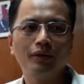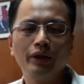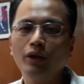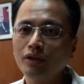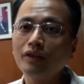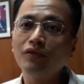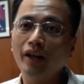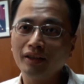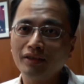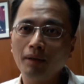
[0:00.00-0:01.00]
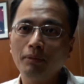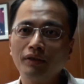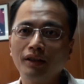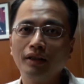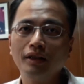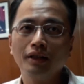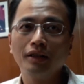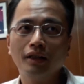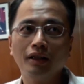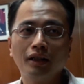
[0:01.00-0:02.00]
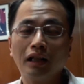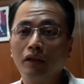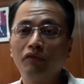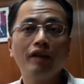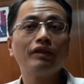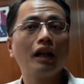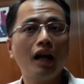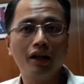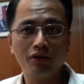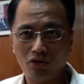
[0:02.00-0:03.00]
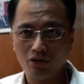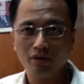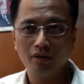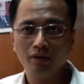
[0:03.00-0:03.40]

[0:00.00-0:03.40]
we also invited some of the very large,